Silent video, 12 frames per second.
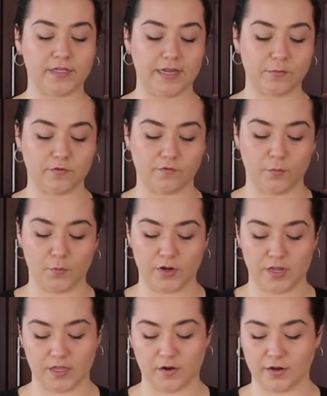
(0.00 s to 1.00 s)
plate before
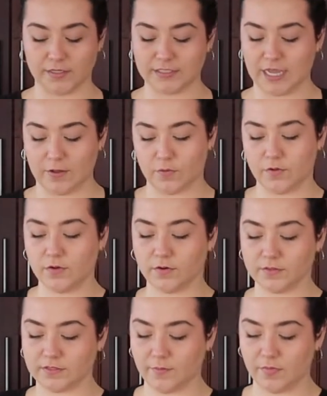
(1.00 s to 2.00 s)
putting it on a table
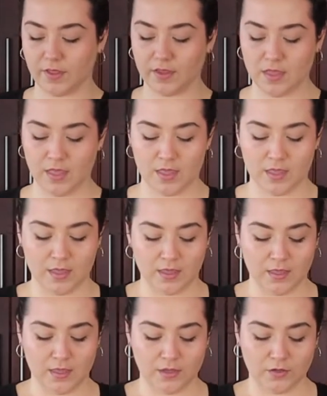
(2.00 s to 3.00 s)
or something.
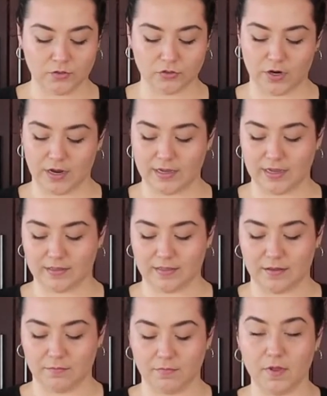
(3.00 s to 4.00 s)
Try and get
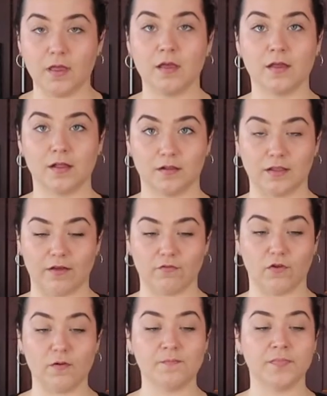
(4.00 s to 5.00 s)
them
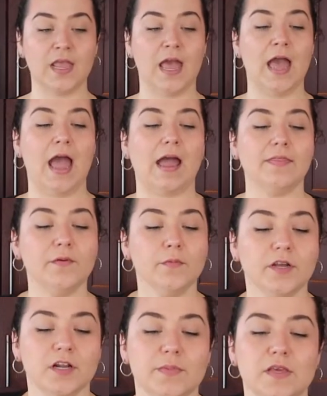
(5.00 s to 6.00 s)
level. And then
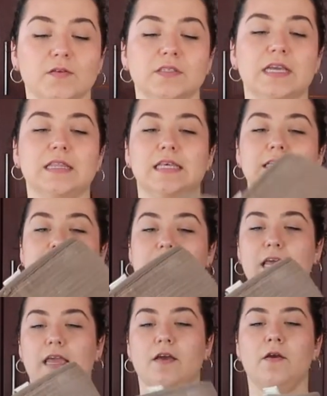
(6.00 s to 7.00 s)
we're gonna be using this
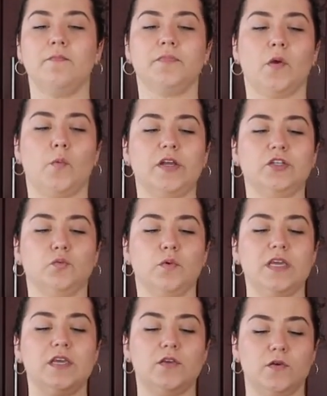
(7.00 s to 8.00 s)
thing, which
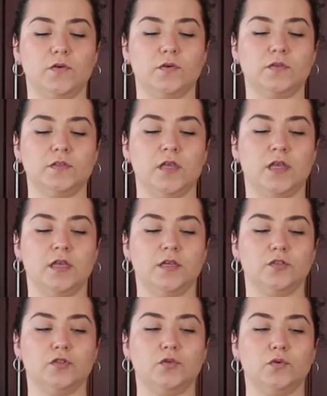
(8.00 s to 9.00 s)
we use
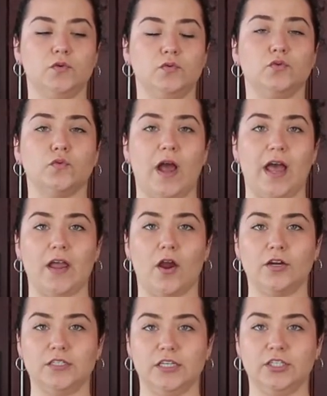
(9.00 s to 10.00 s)
to dry
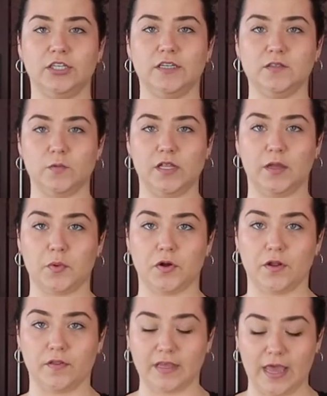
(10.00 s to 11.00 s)
our dishes. We like put
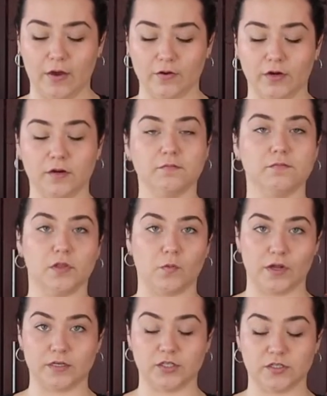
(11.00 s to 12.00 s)
it on the counter, the
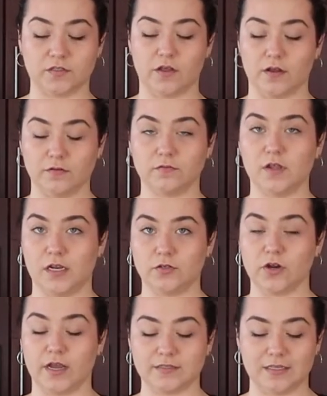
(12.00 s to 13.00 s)
wet dish is on, it
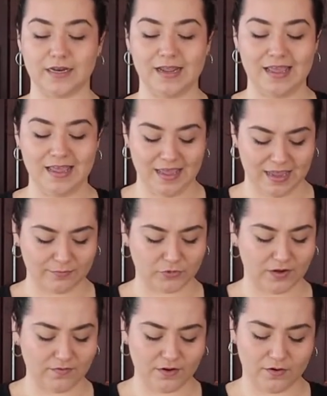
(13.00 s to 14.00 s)
dries it. I'm
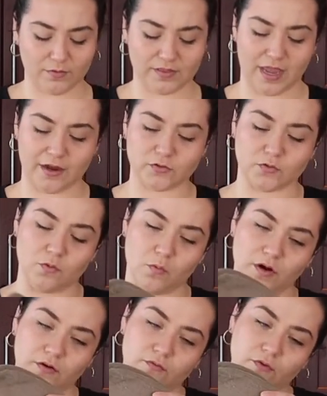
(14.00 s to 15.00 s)
trying to figure out what the actual
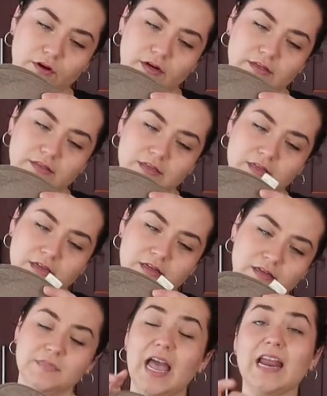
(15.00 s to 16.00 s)
word for it is.
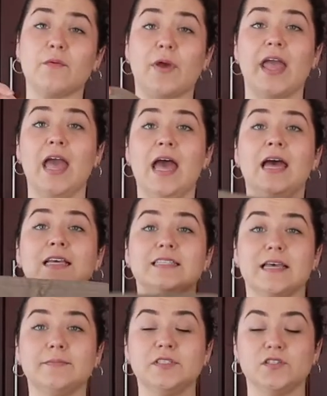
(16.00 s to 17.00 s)
Anyway,
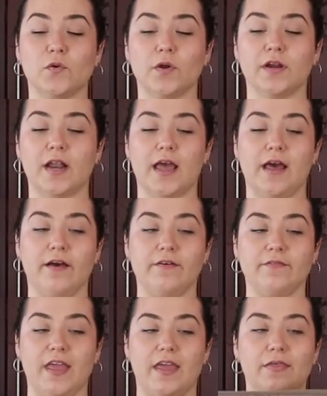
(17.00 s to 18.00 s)
some sort
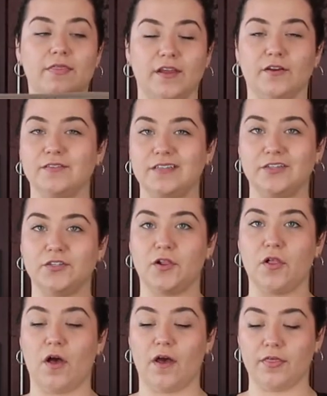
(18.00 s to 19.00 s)
of a thicker
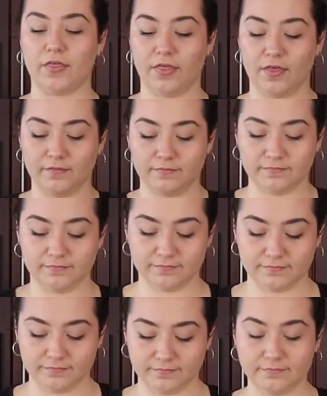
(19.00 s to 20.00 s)
dishcloth,
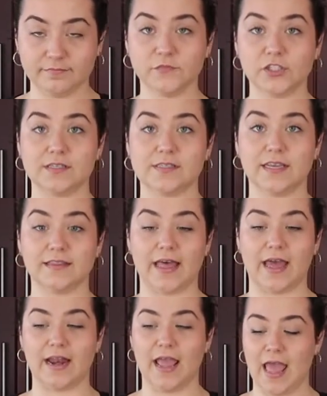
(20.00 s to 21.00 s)
just like
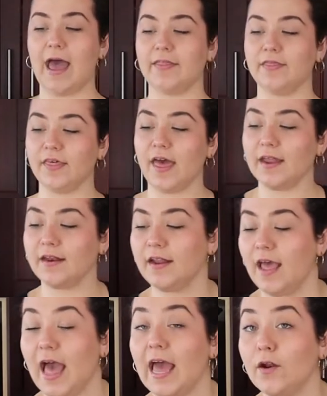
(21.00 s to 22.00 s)
that. And
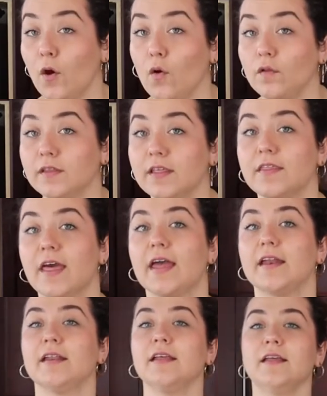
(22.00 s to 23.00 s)
then, and only
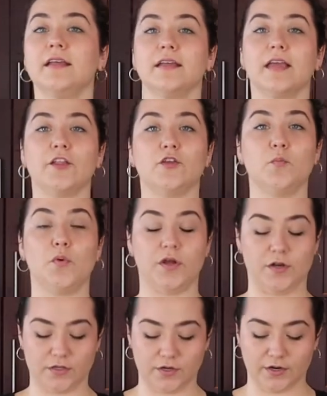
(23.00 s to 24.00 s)
then, can you
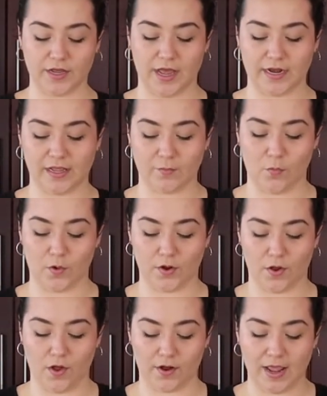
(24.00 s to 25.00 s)
put your cutting
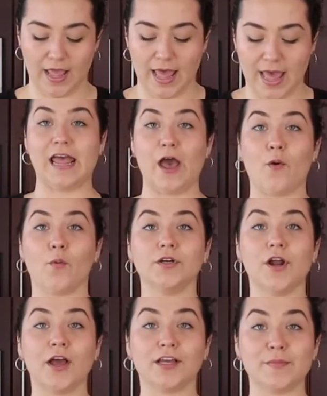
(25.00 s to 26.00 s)
board on. Now,
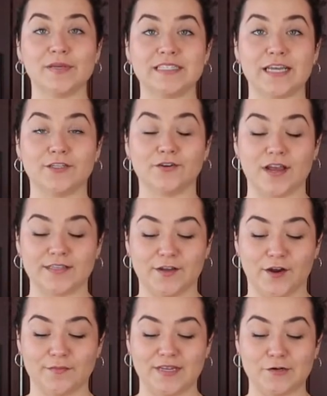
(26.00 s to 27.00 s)
we're not gonna be
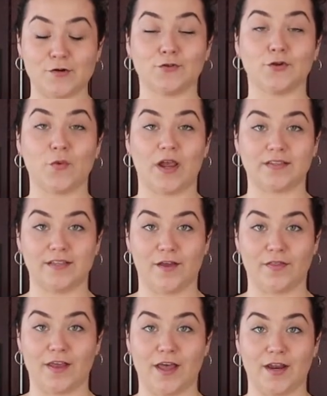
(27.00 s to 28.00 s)
tenderizing our meat directly
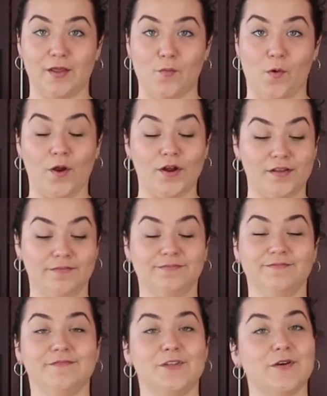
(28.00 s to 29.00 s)
on the cutting board.
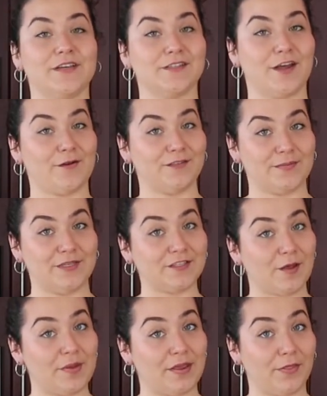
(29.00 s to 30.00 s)
You guys thought I was gonna be
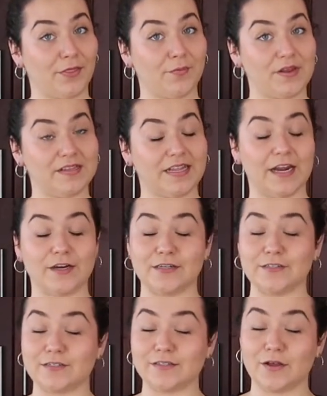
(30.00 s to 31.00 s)
stopping at 3
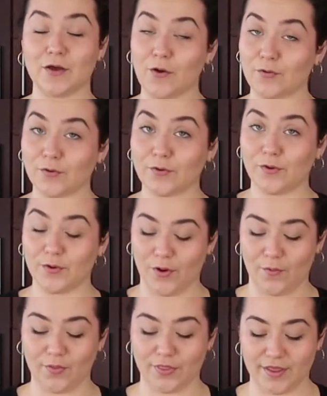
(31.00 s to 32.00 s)
layers. Oh no, no,
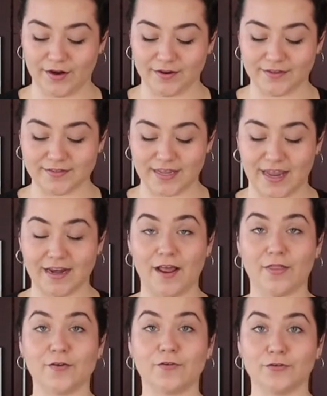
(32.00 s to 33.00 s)
no. There is
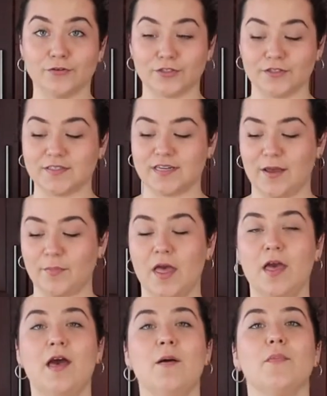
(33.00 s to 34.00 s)
another crucial step
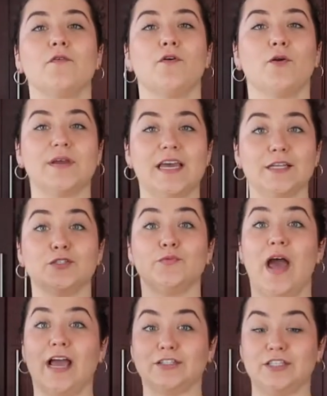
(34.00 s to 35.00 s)
before we get to
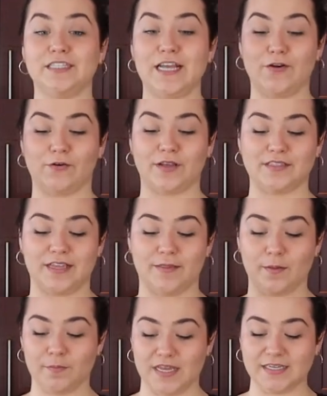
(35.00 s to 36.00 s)
actually
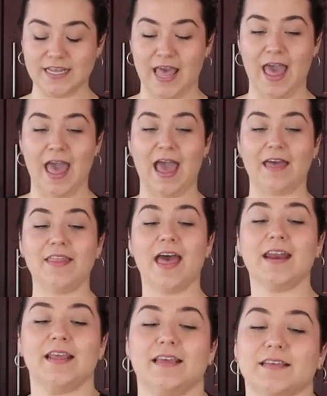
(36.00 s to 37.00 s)
tenderizing the meat. And
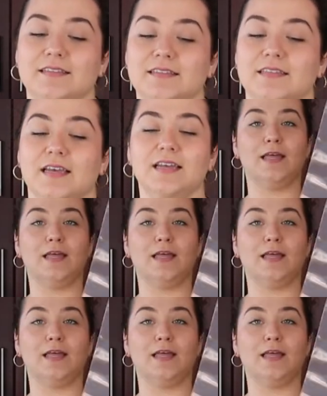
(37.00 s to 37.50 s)
that is